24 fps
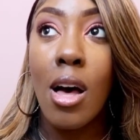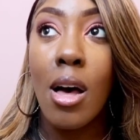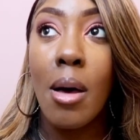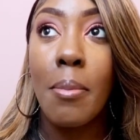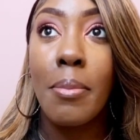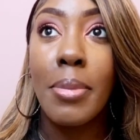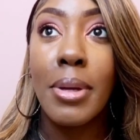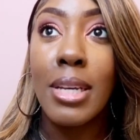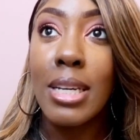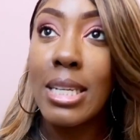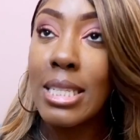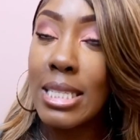
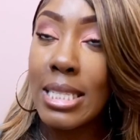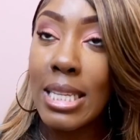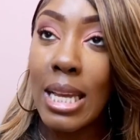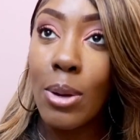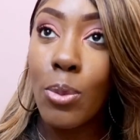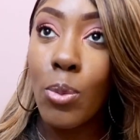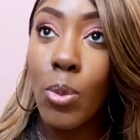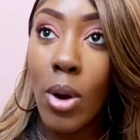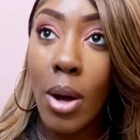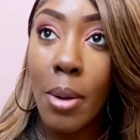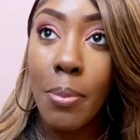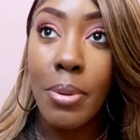because they
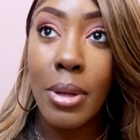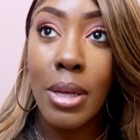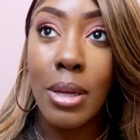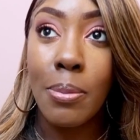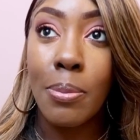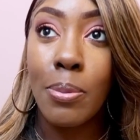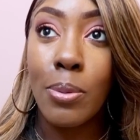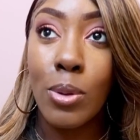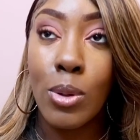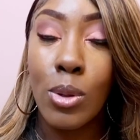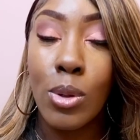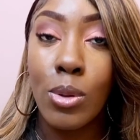want
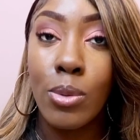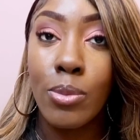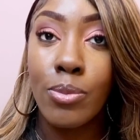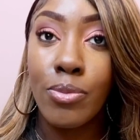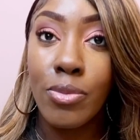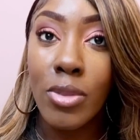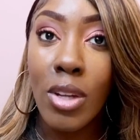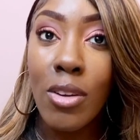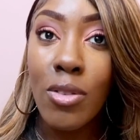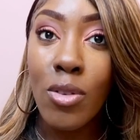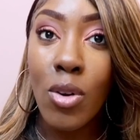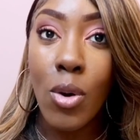people,
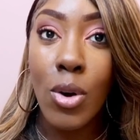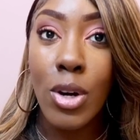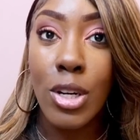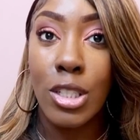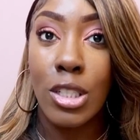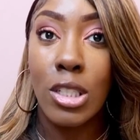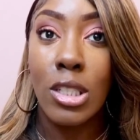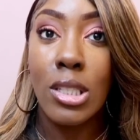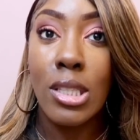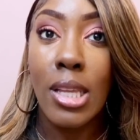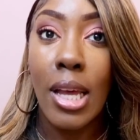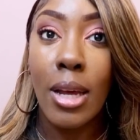of course,
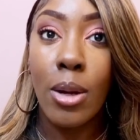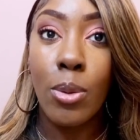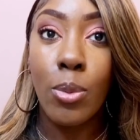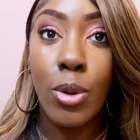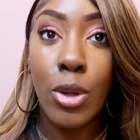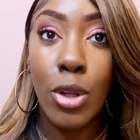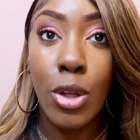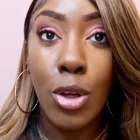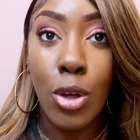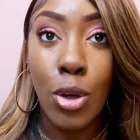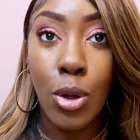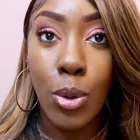just like
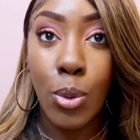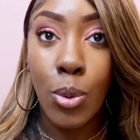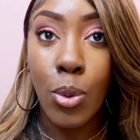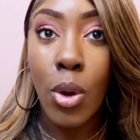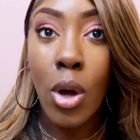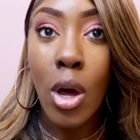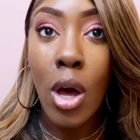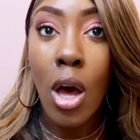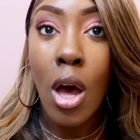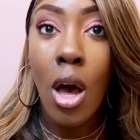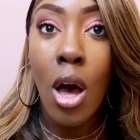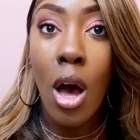when you
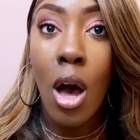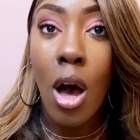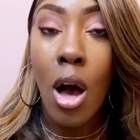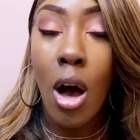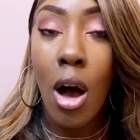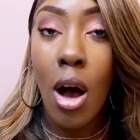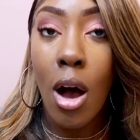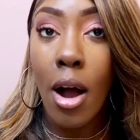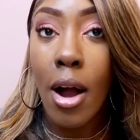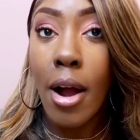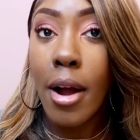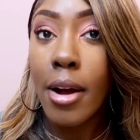
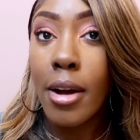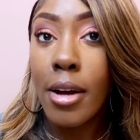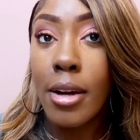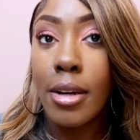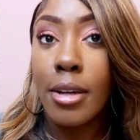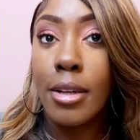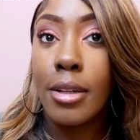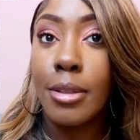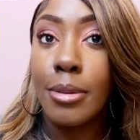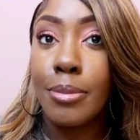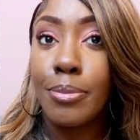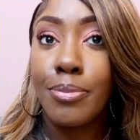
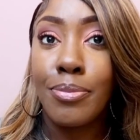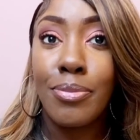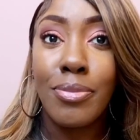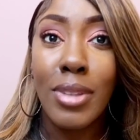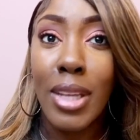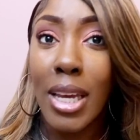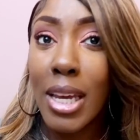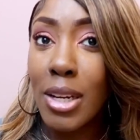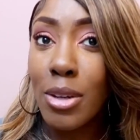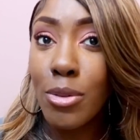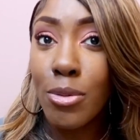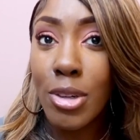are
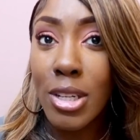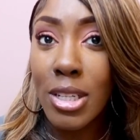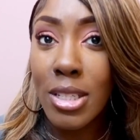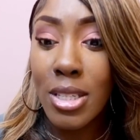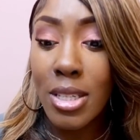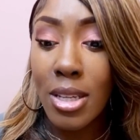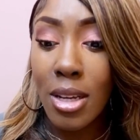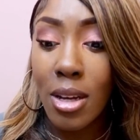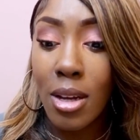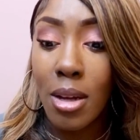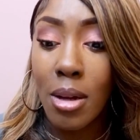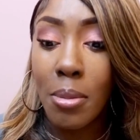in
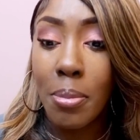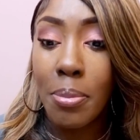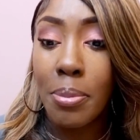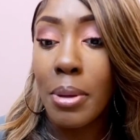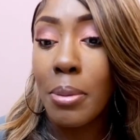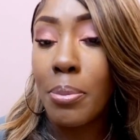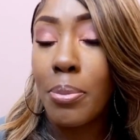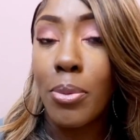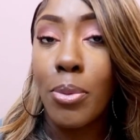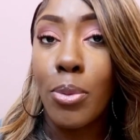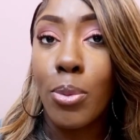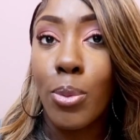retail,
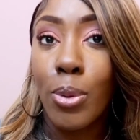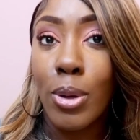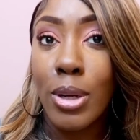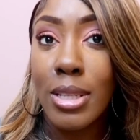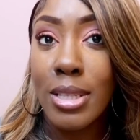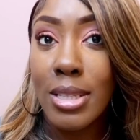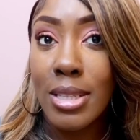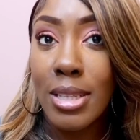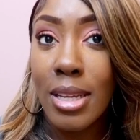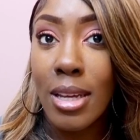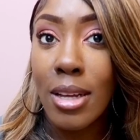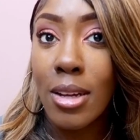people run
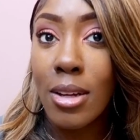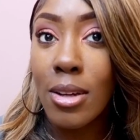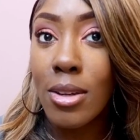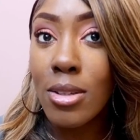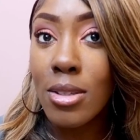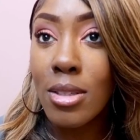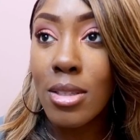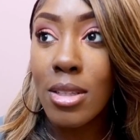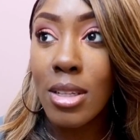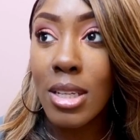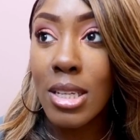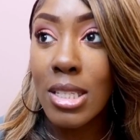
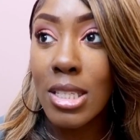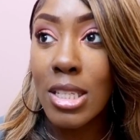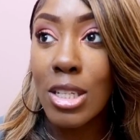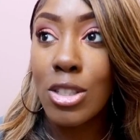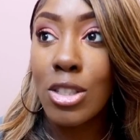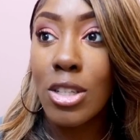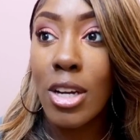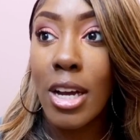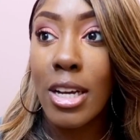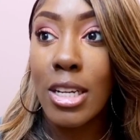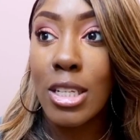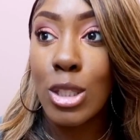sales because they're
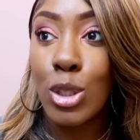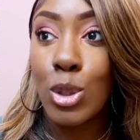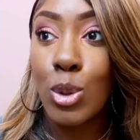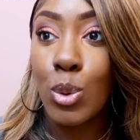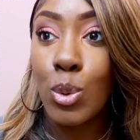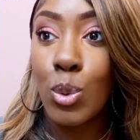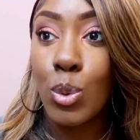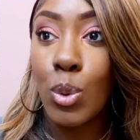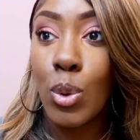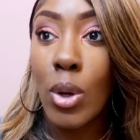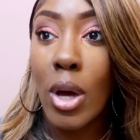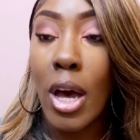trying
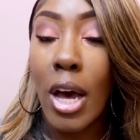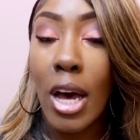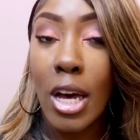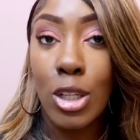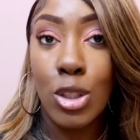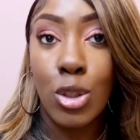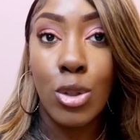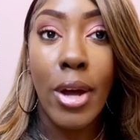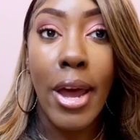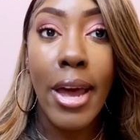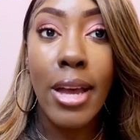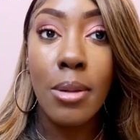to
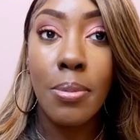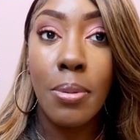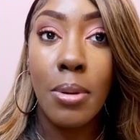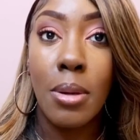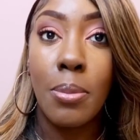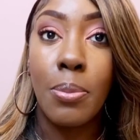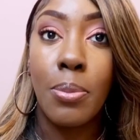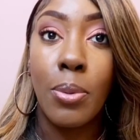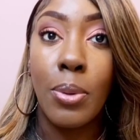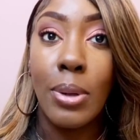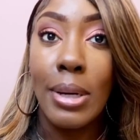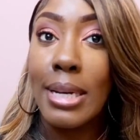attract
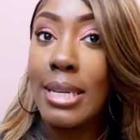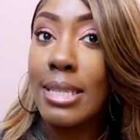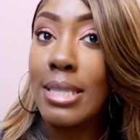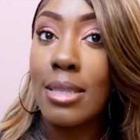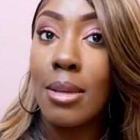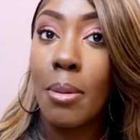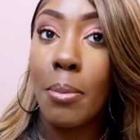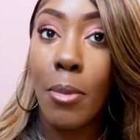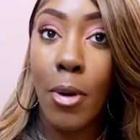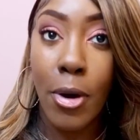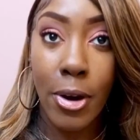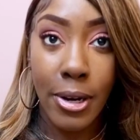people. It's
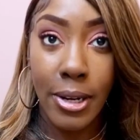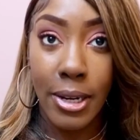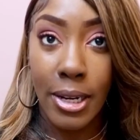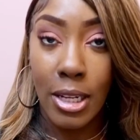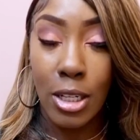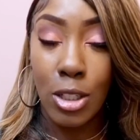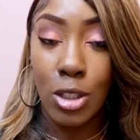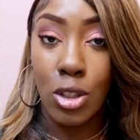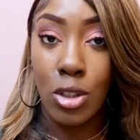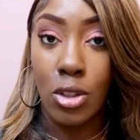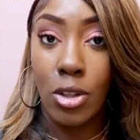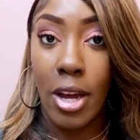a
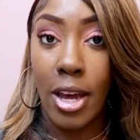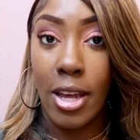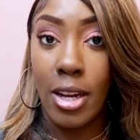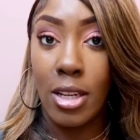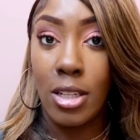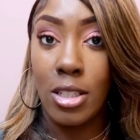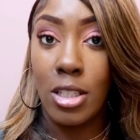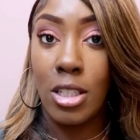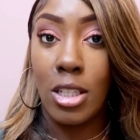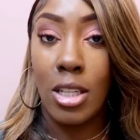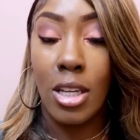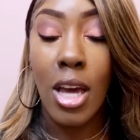marketing
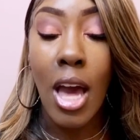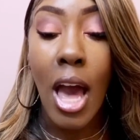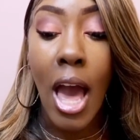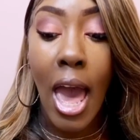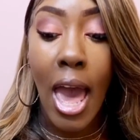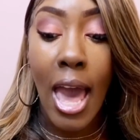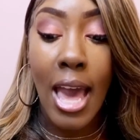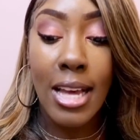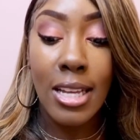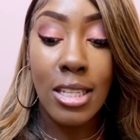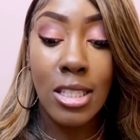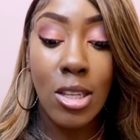strategy.
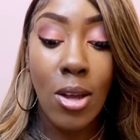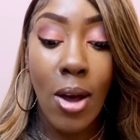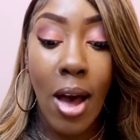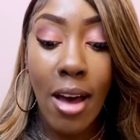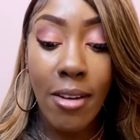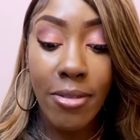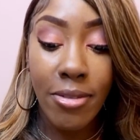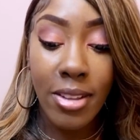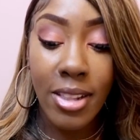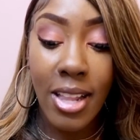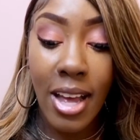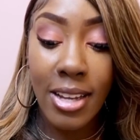And so
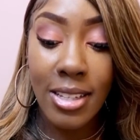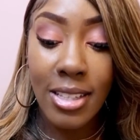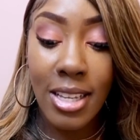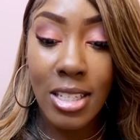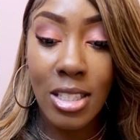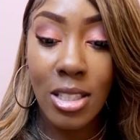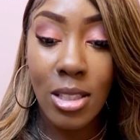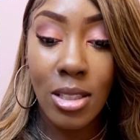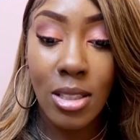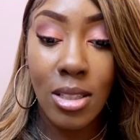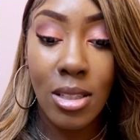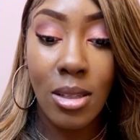I feel like
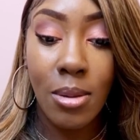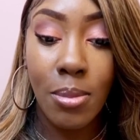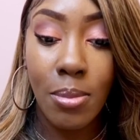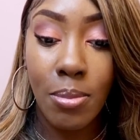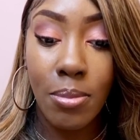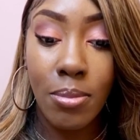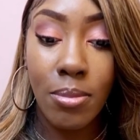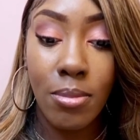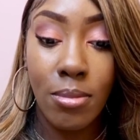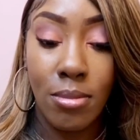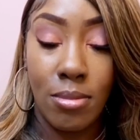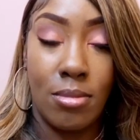that's the,
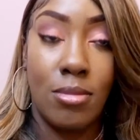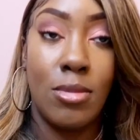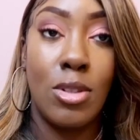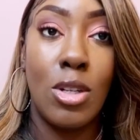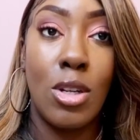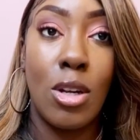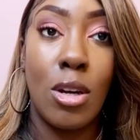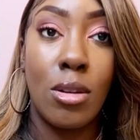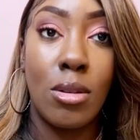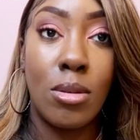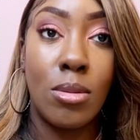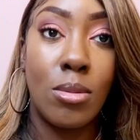you
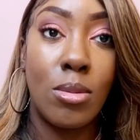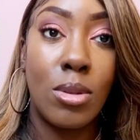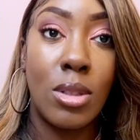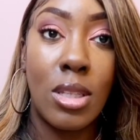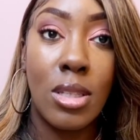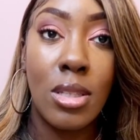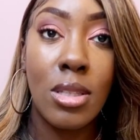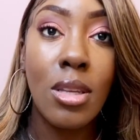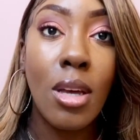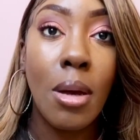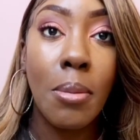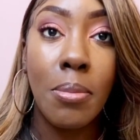know, with
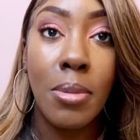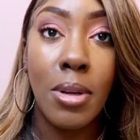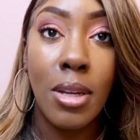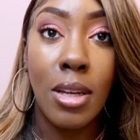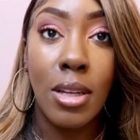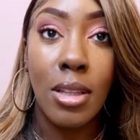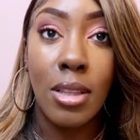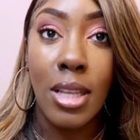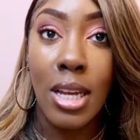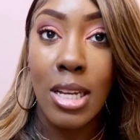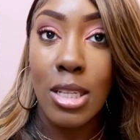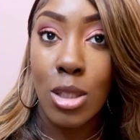this company,
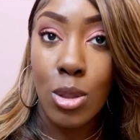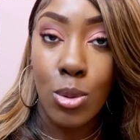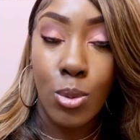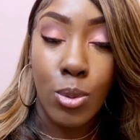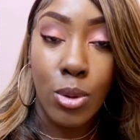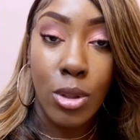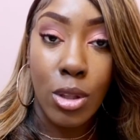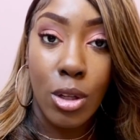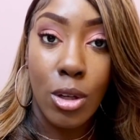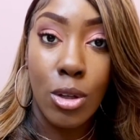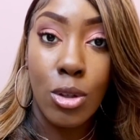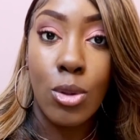that's
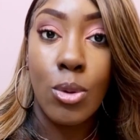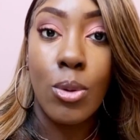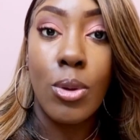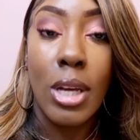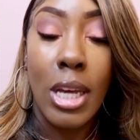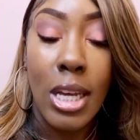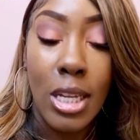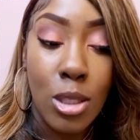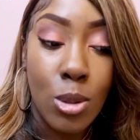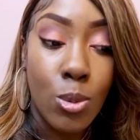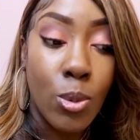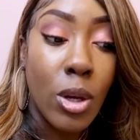what they're
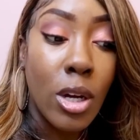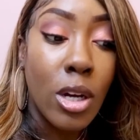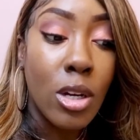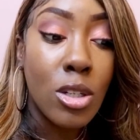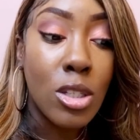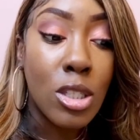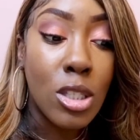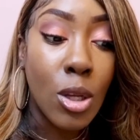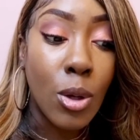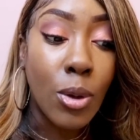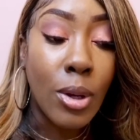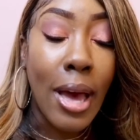doing as well.
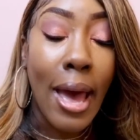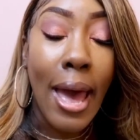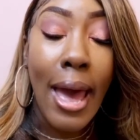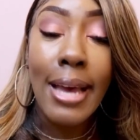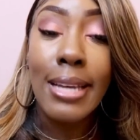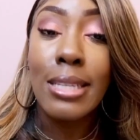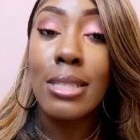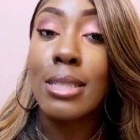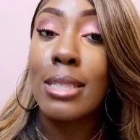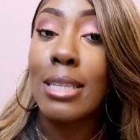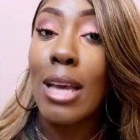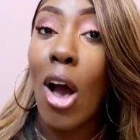So
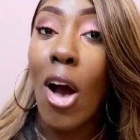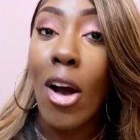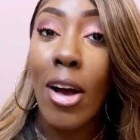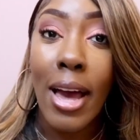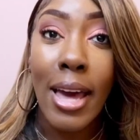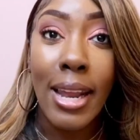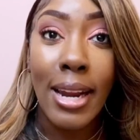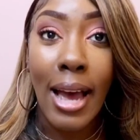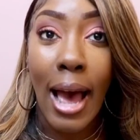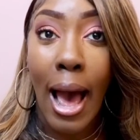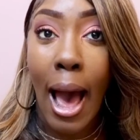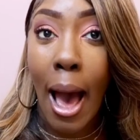guys, y'all
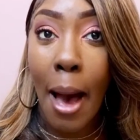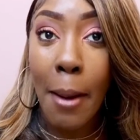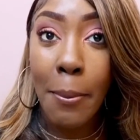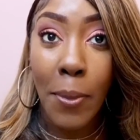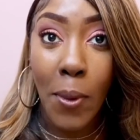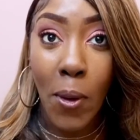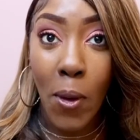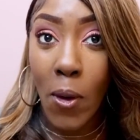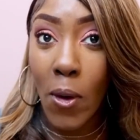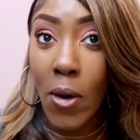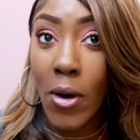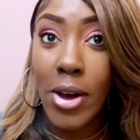gotta hop
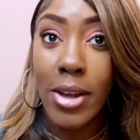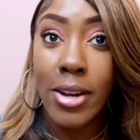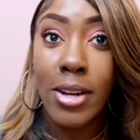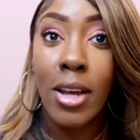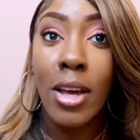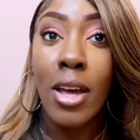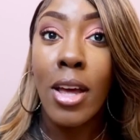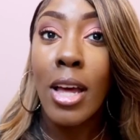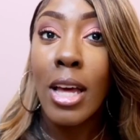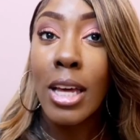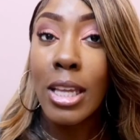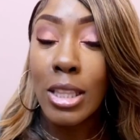on
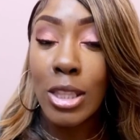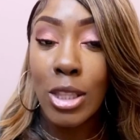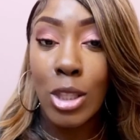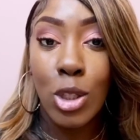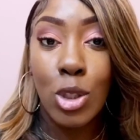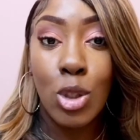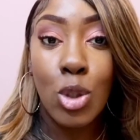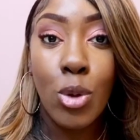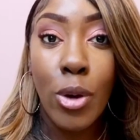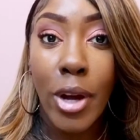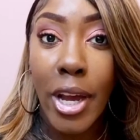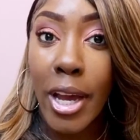the
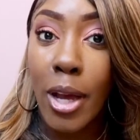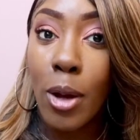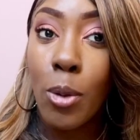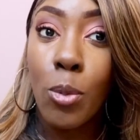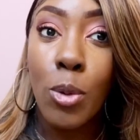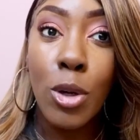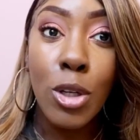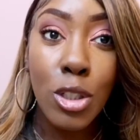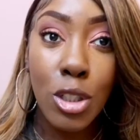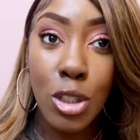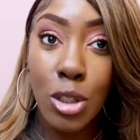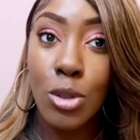train.
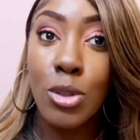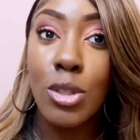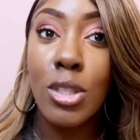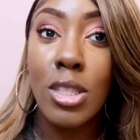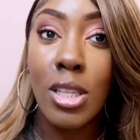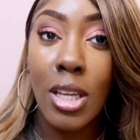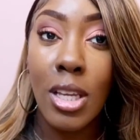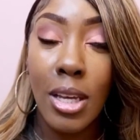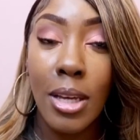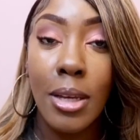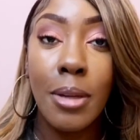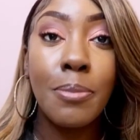Once you
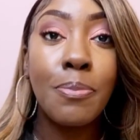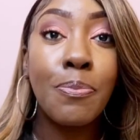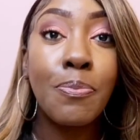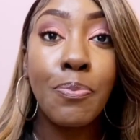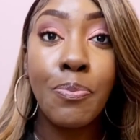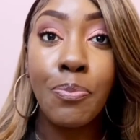see